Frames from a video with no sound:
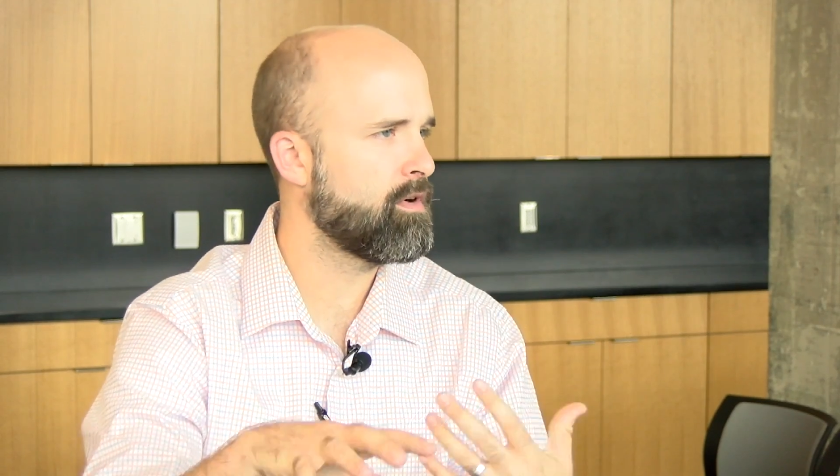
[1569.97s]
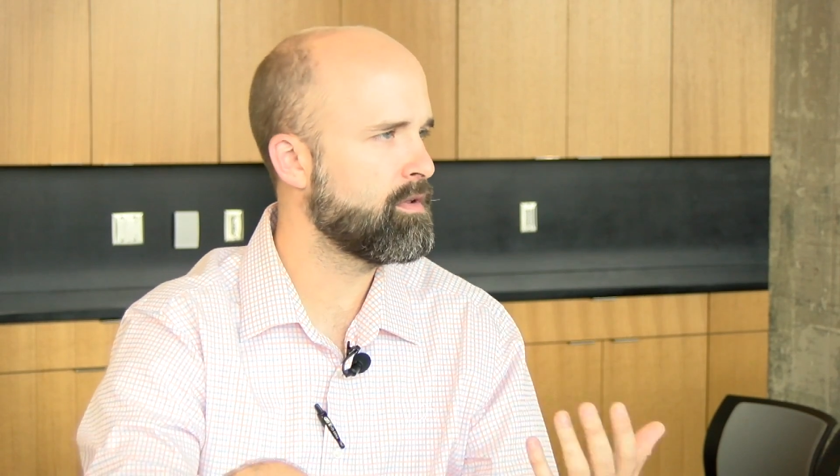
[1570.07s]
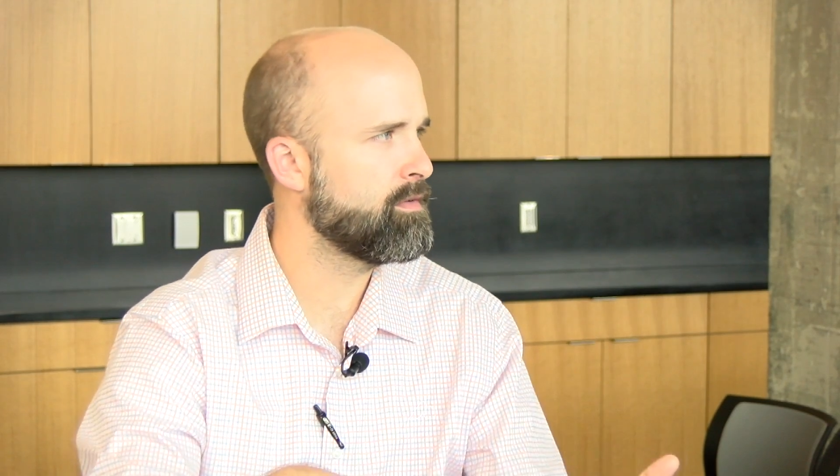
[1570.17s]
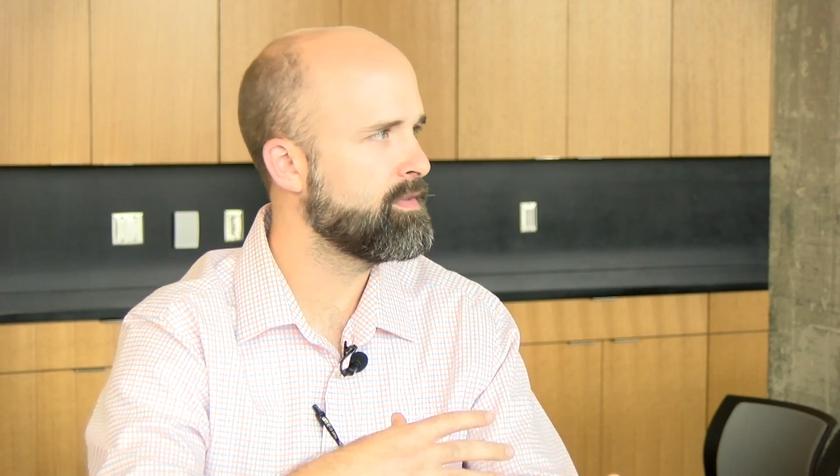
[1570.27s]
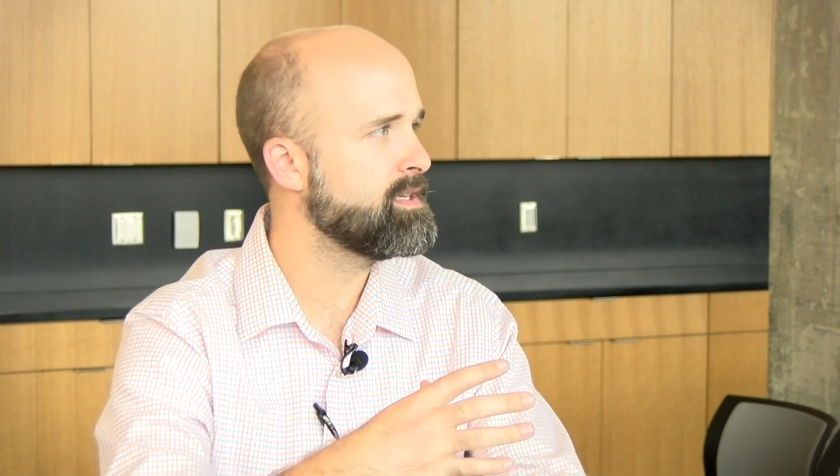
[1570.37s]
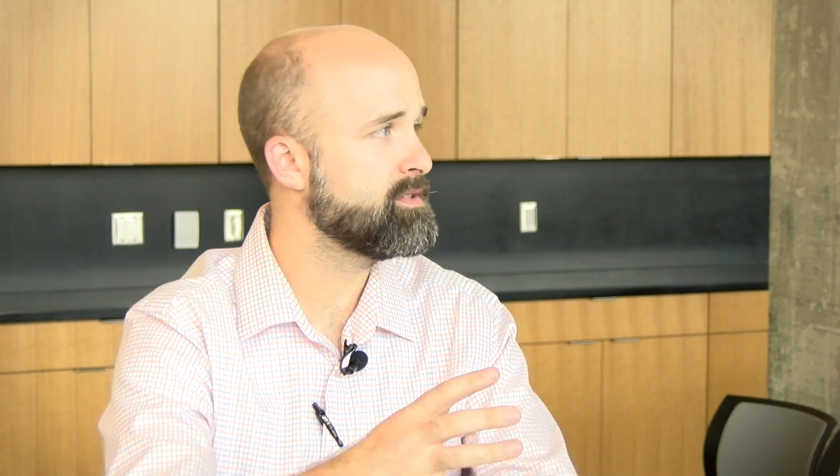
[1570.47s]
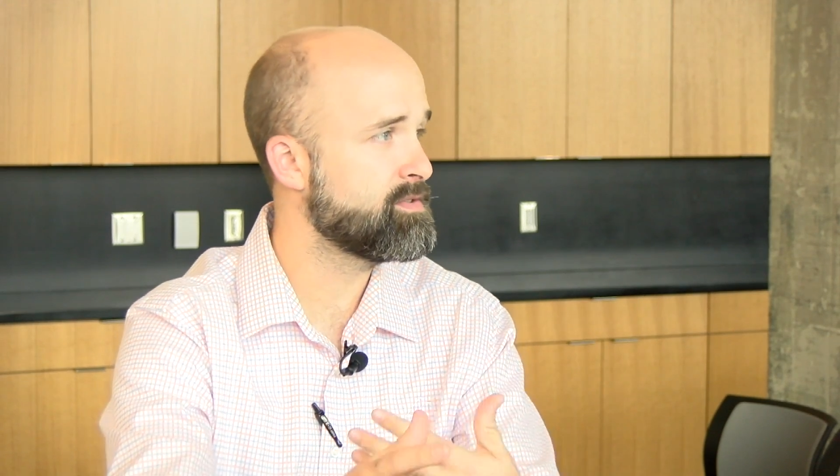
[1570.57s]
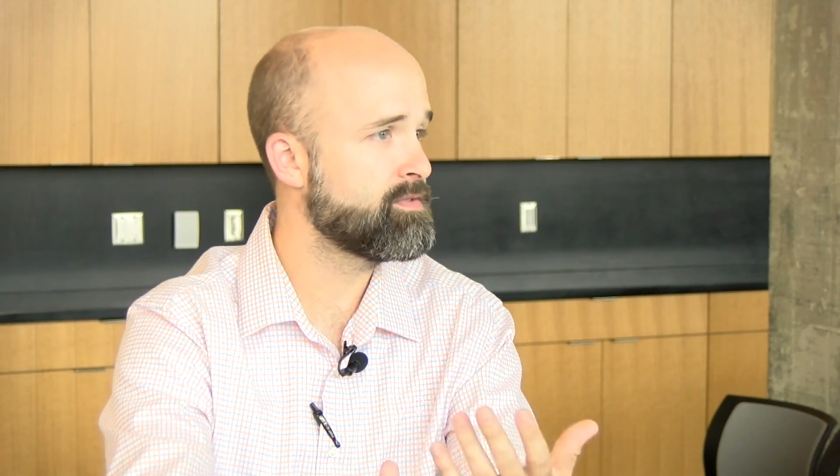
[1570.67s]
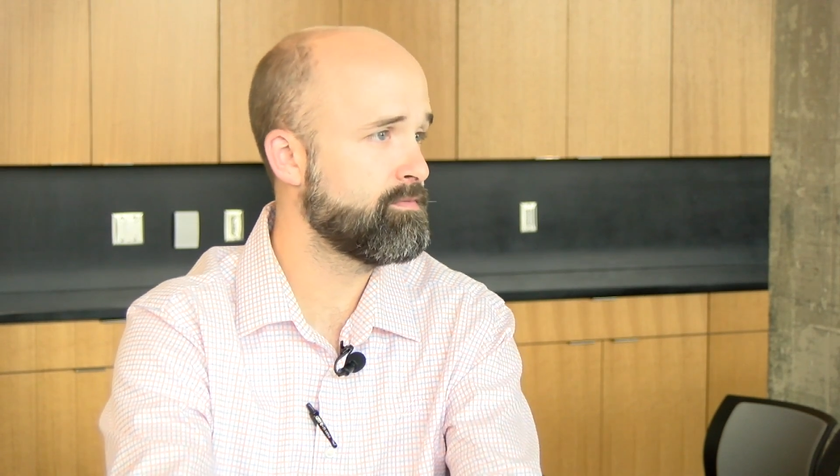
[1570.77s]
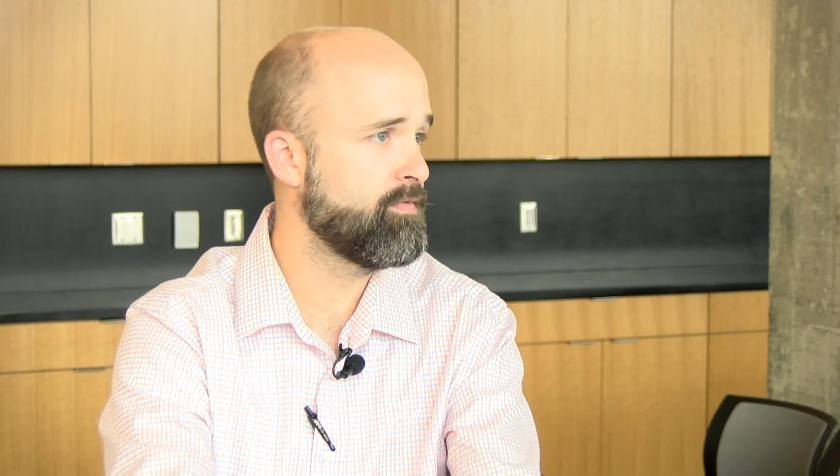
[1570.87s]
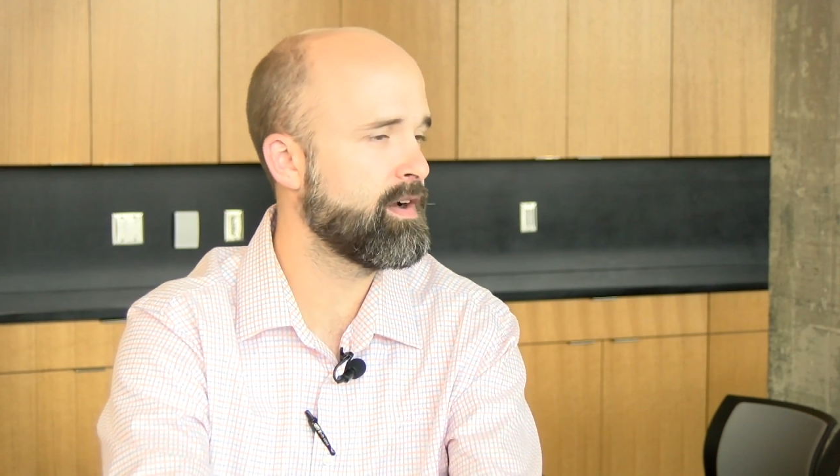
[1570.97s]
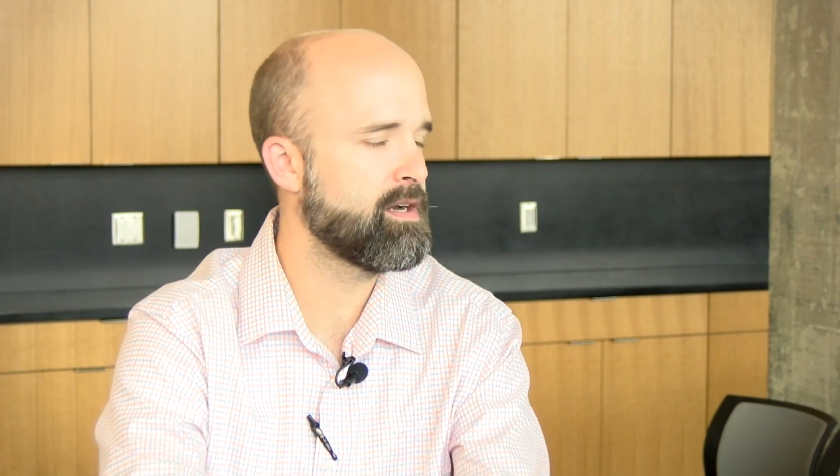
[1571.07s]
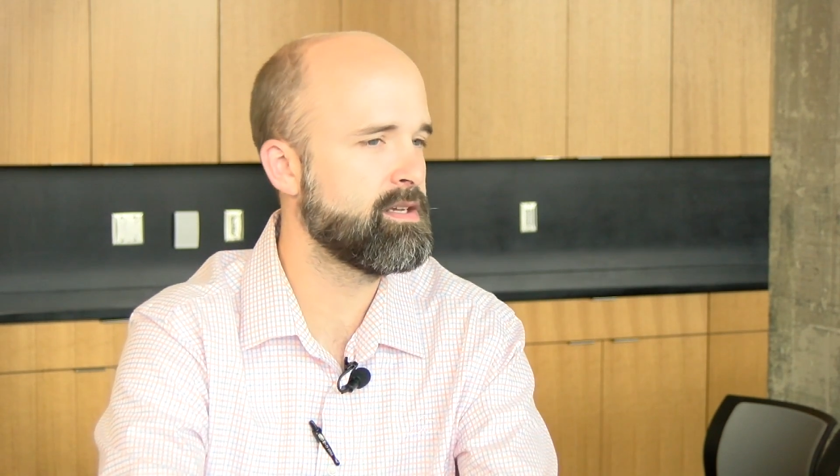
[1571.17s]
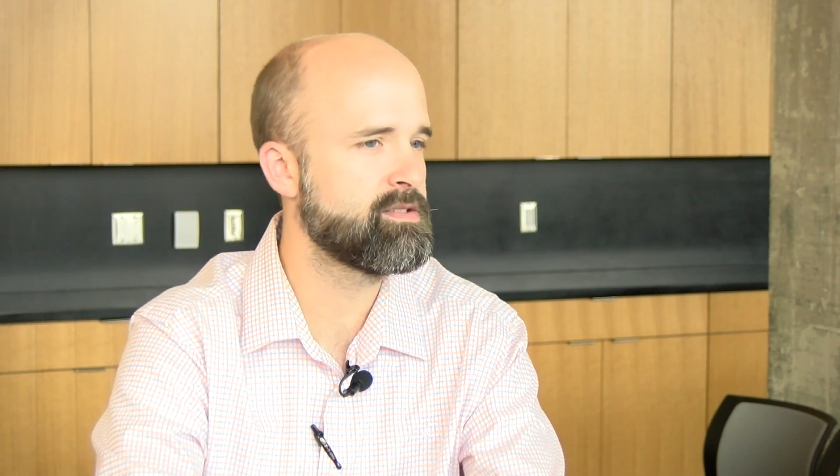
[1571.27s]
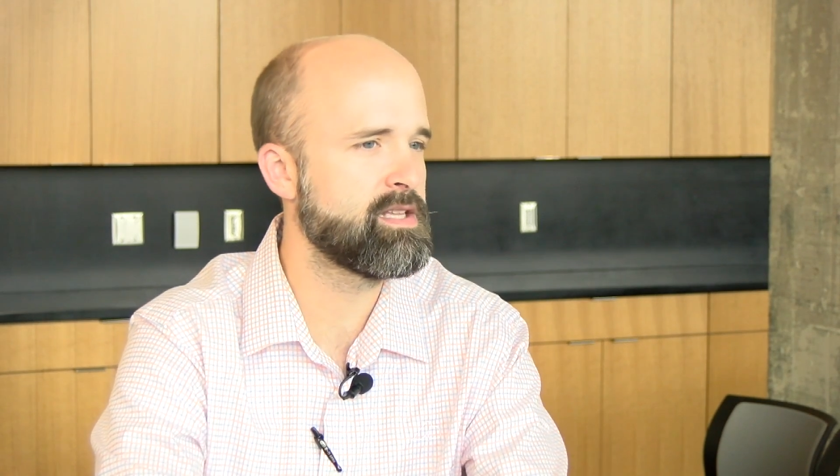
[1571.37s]
all of these
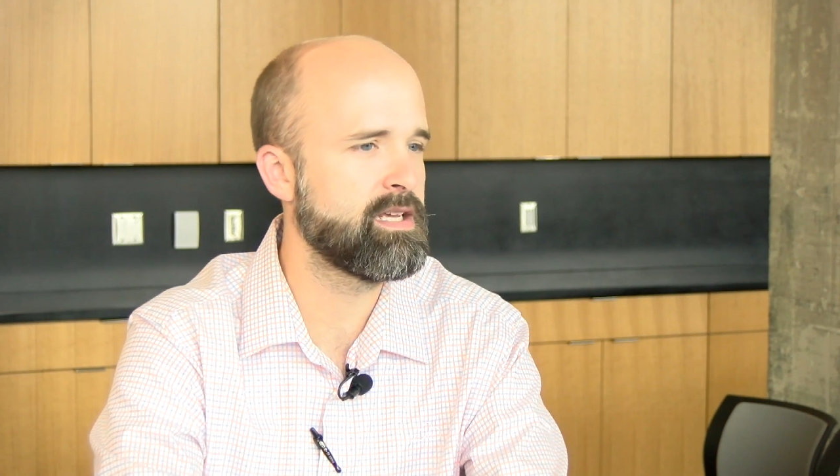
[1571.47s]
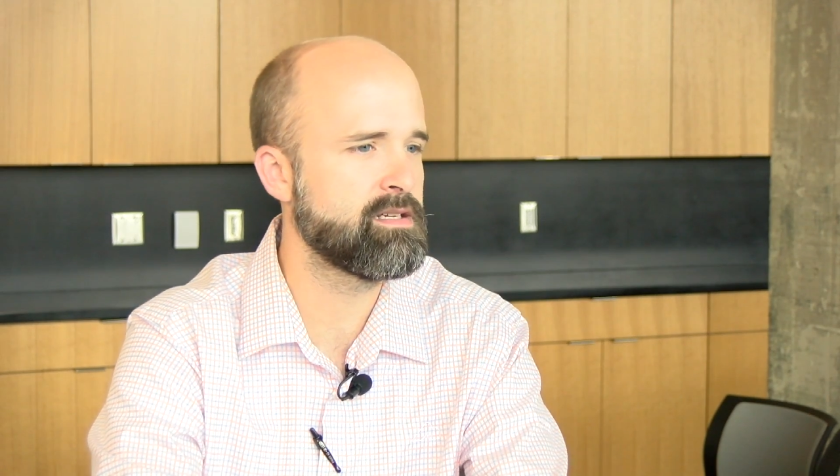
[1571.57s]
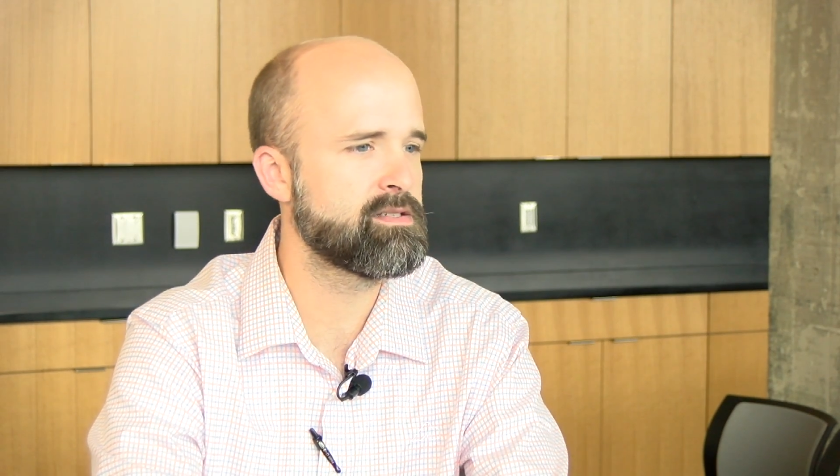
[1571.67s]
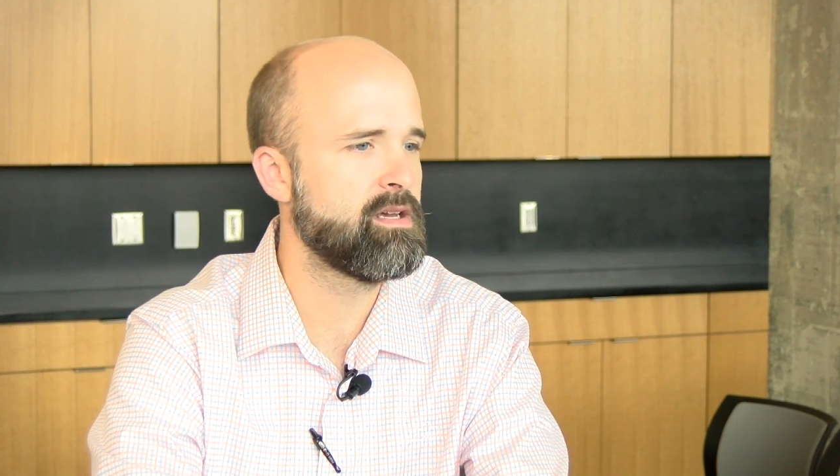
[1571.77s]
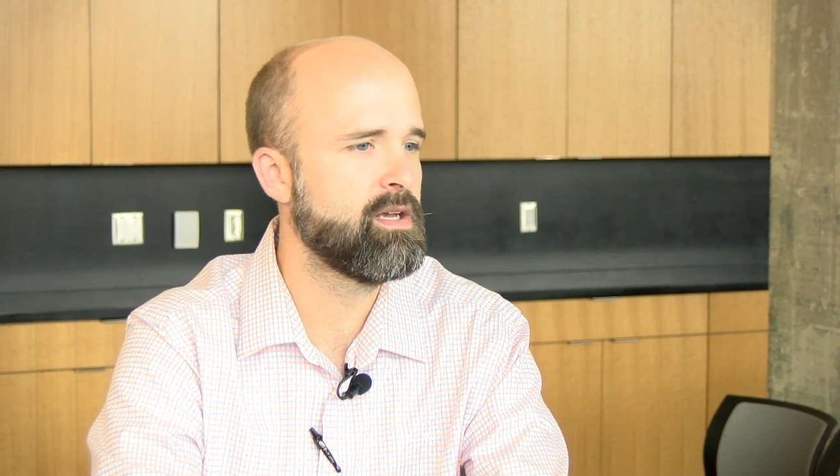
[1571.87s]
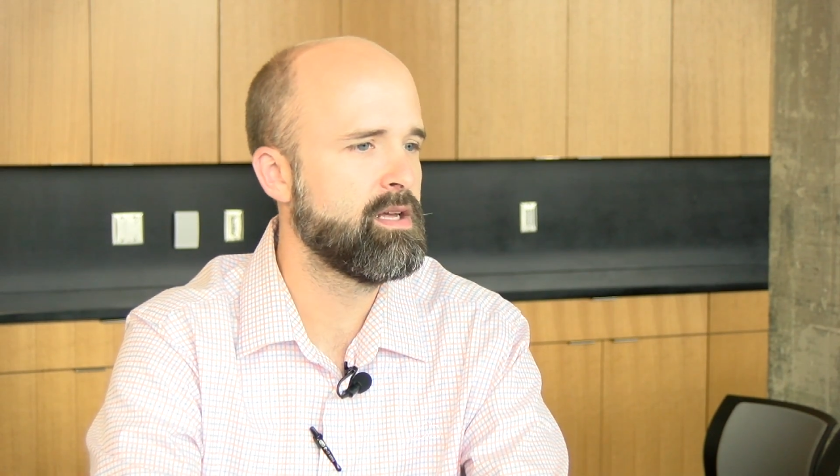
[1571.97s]
various things.